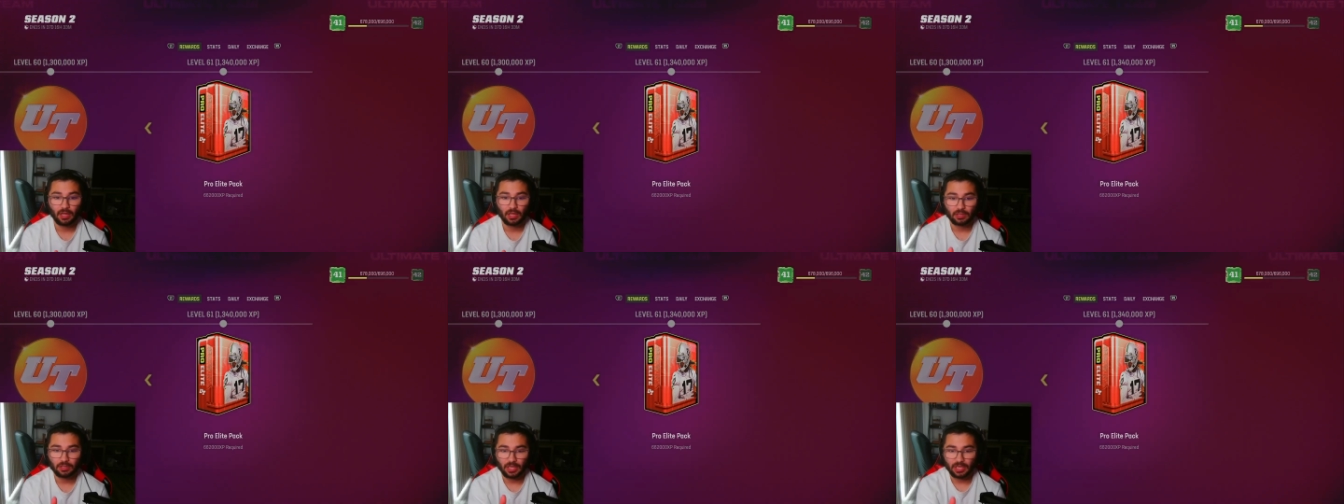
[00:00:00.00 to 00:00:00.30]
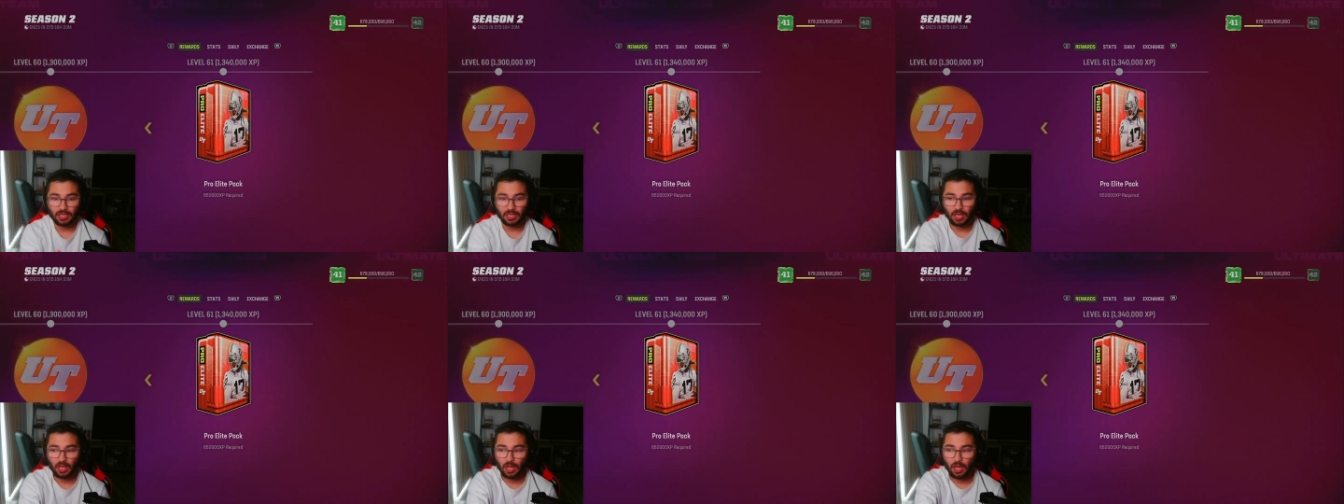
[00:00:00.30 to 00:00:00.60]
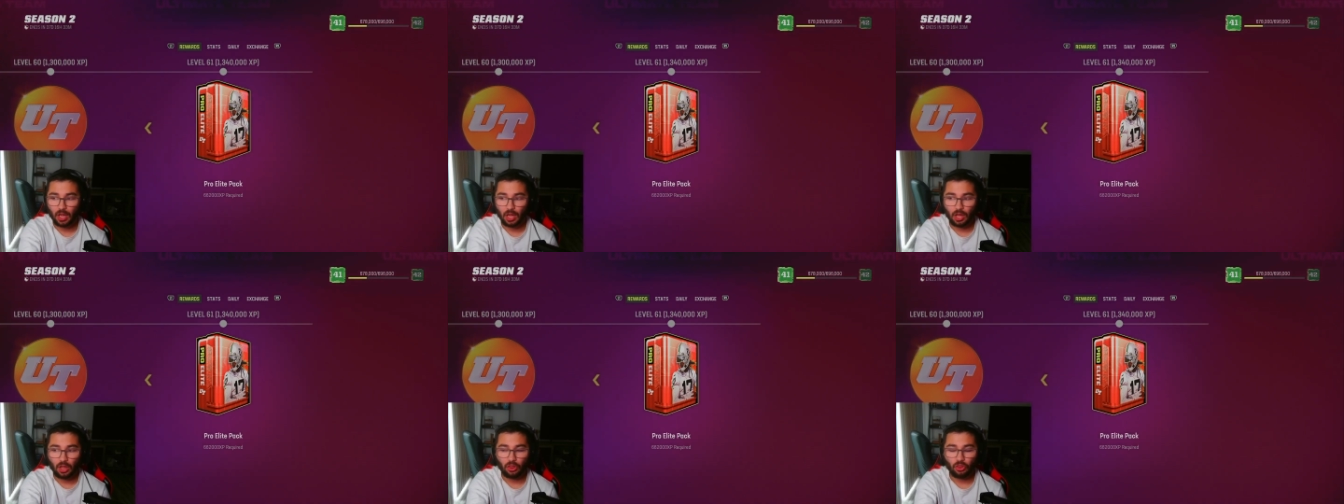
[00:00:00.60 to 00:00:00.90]
Like,
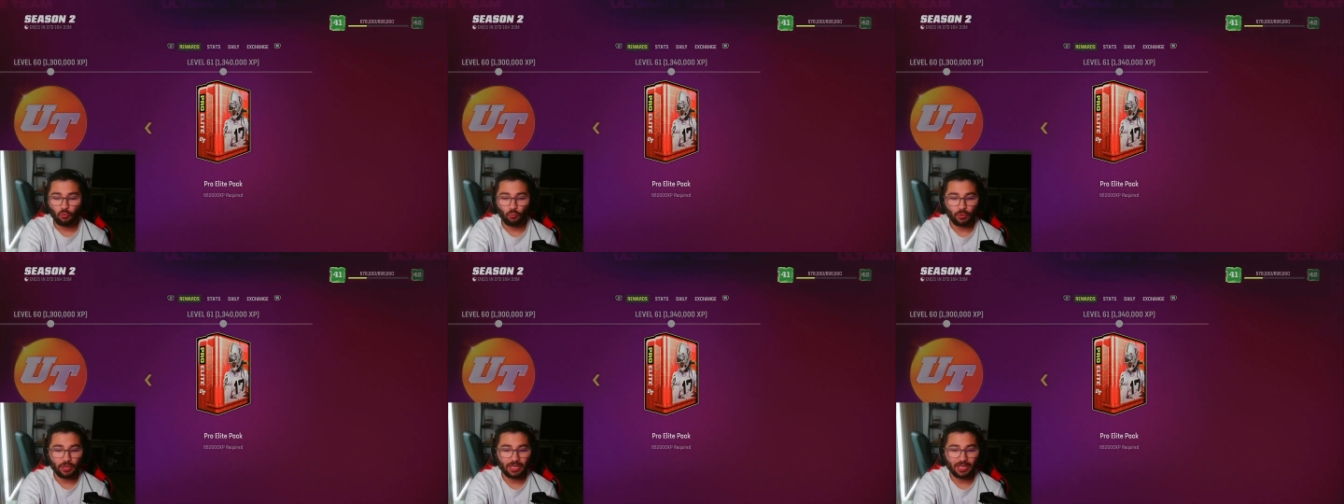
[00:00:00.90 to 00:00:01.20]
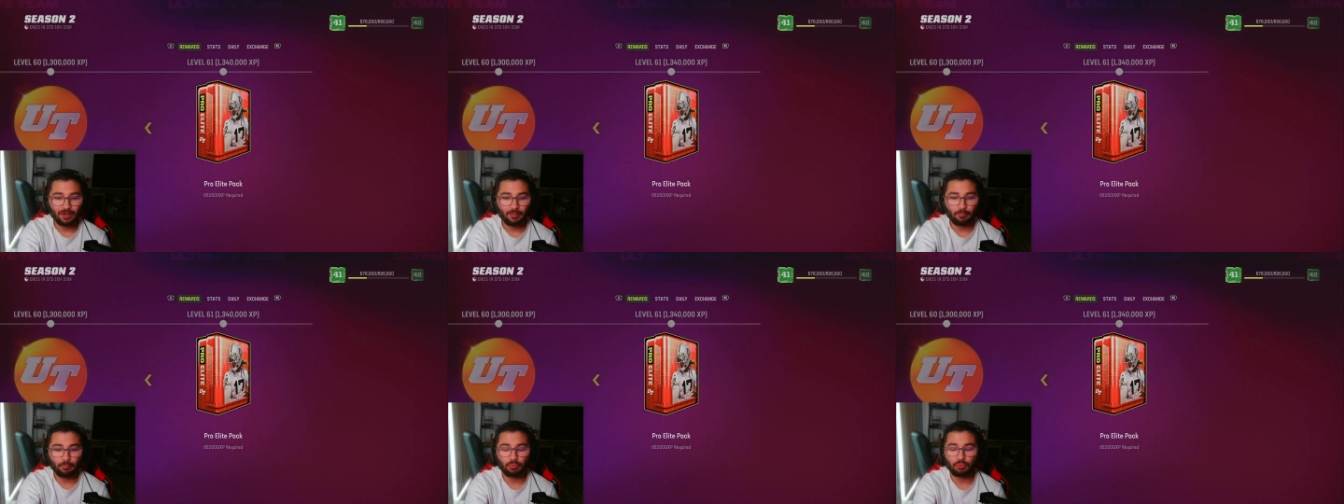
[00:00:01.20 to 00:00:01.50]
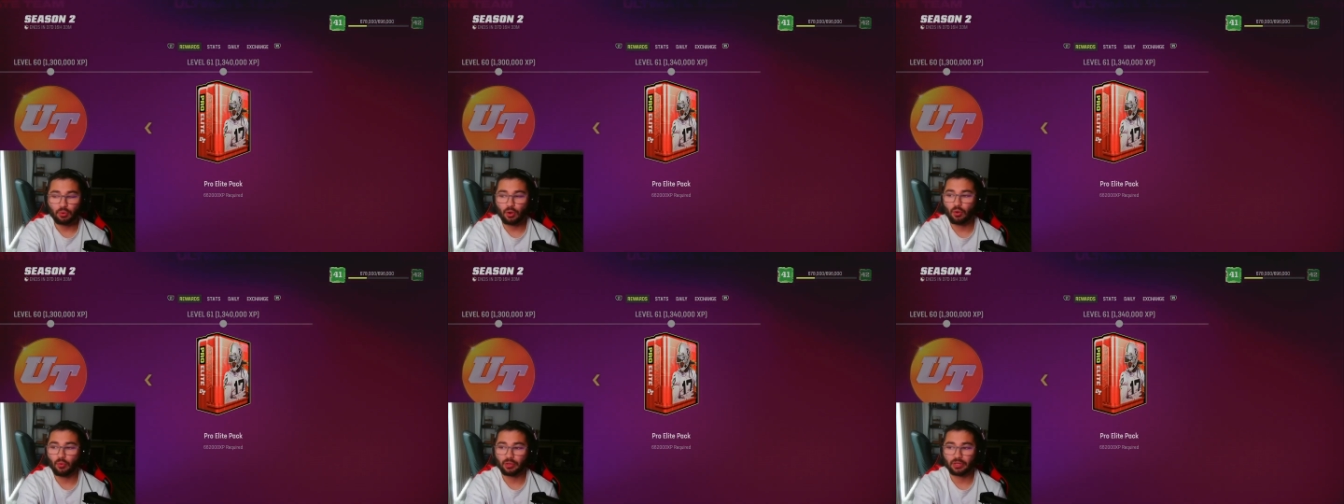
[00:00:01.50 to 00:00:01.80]
we get a
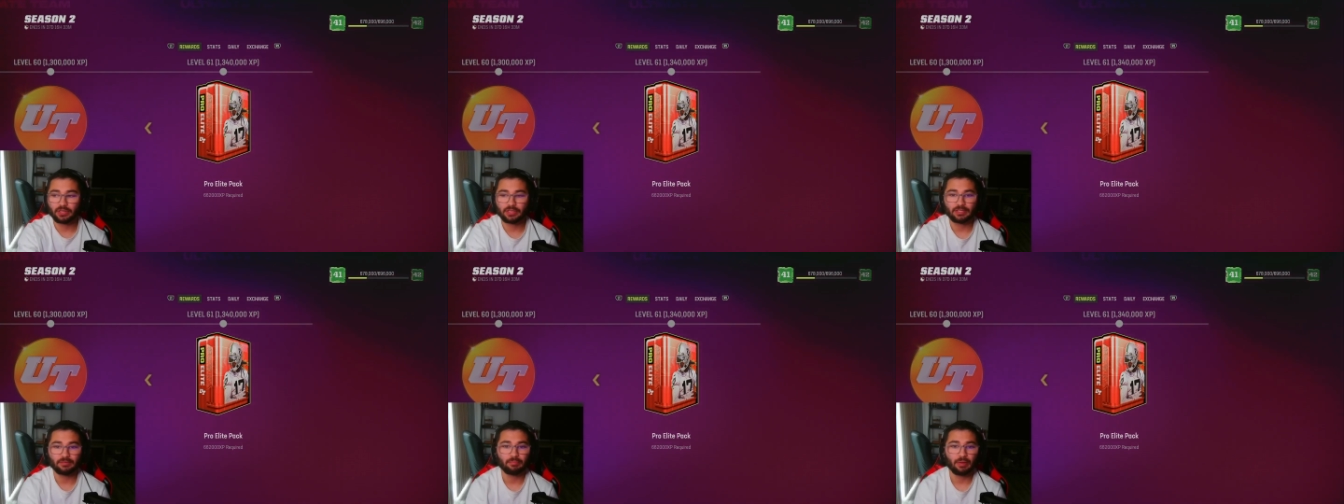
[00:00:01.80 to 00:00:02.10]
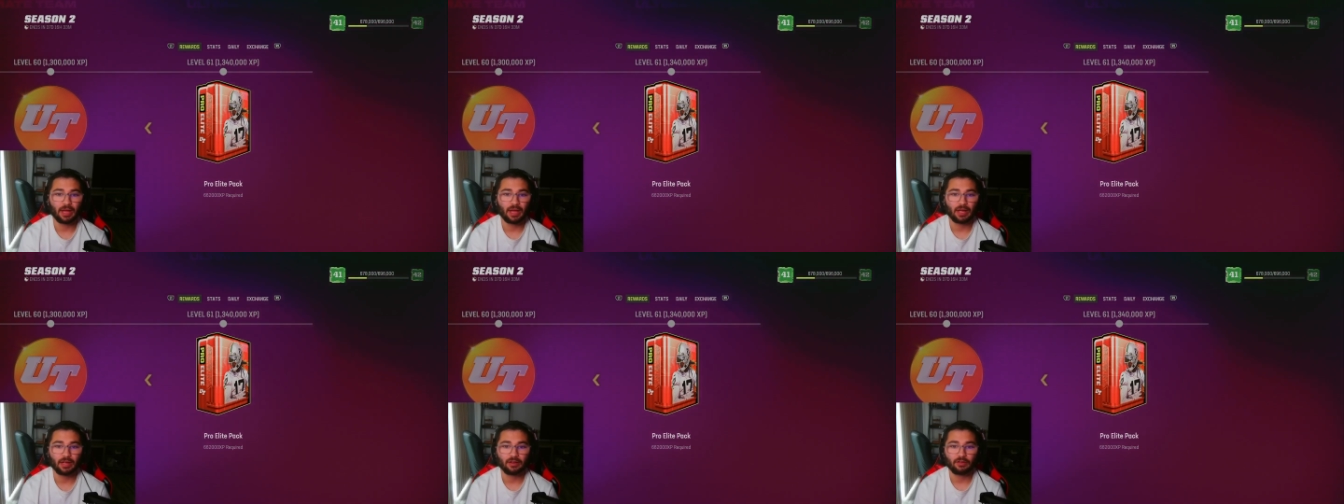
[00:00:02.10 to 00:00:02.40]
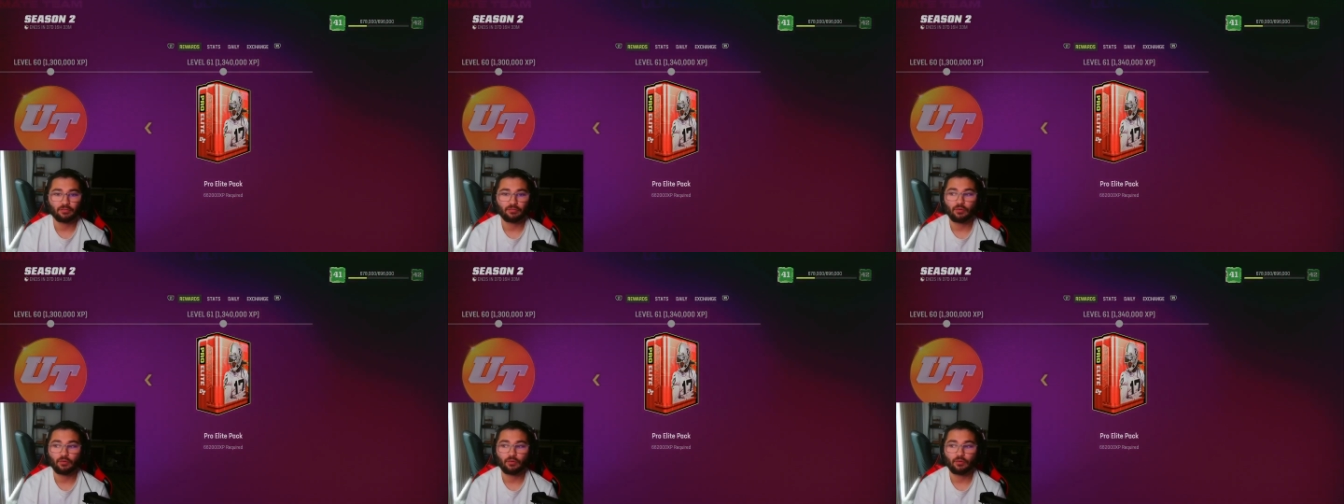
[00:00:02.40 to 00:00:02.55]
pro elite pack,